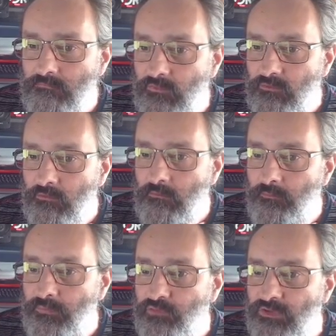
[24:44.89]
so
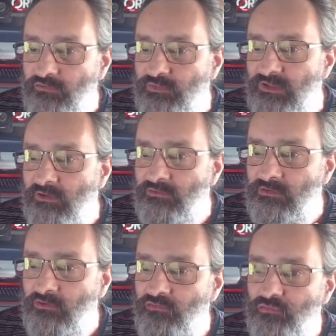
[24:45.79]
between
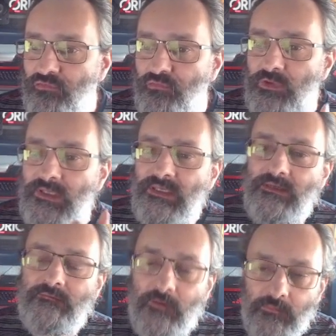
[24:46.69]
3,000 and
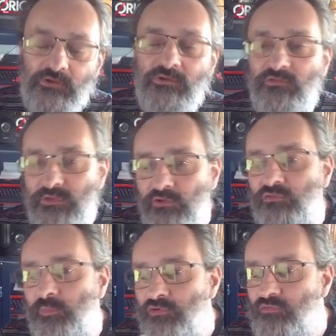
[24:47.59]
between 3 and
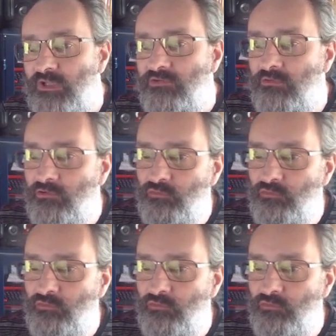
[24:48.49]
3.2 meters,